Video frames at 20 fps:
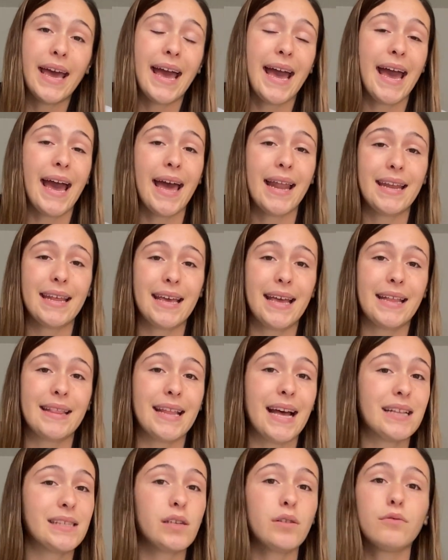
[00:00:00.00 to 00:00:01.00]
And,
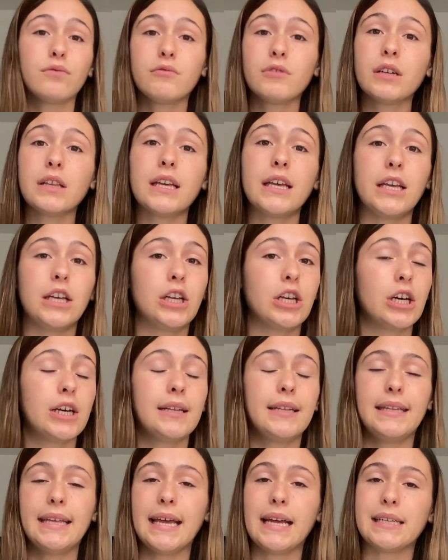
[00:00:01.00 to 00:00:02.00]
and that's a really
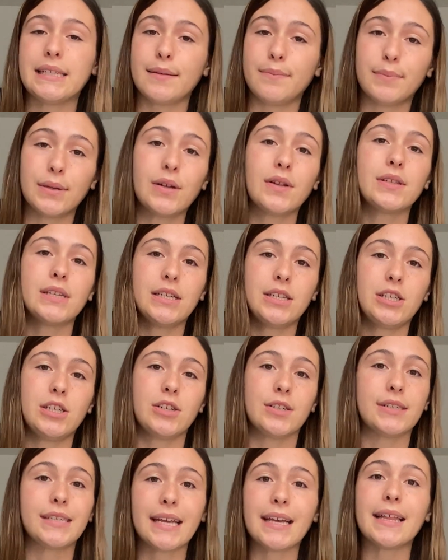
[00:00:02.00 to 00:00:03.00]
good thing to build into
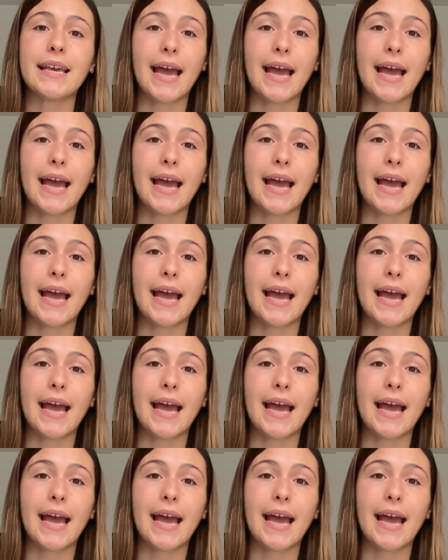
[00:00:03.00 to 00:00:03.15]
your daily